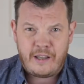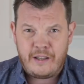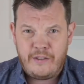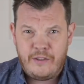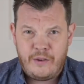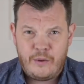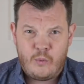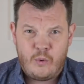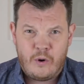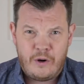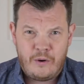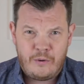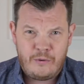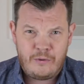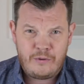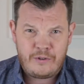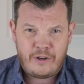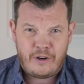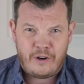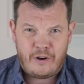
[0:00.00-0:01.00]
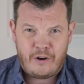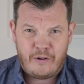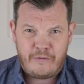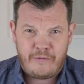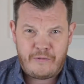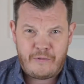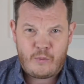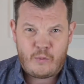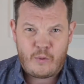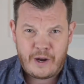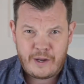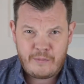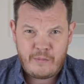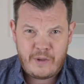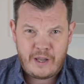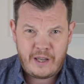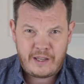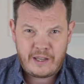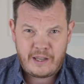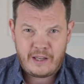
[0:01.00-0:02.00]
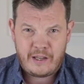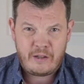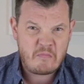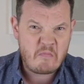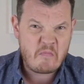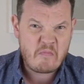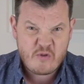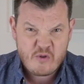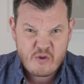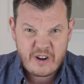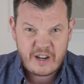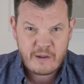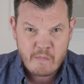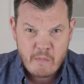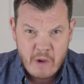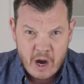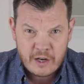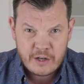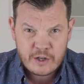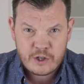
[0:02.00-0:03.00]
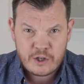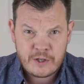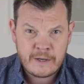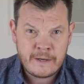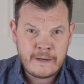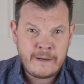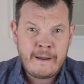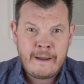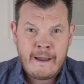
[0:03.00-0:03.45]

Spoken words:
in the world of winemaking, pretty much,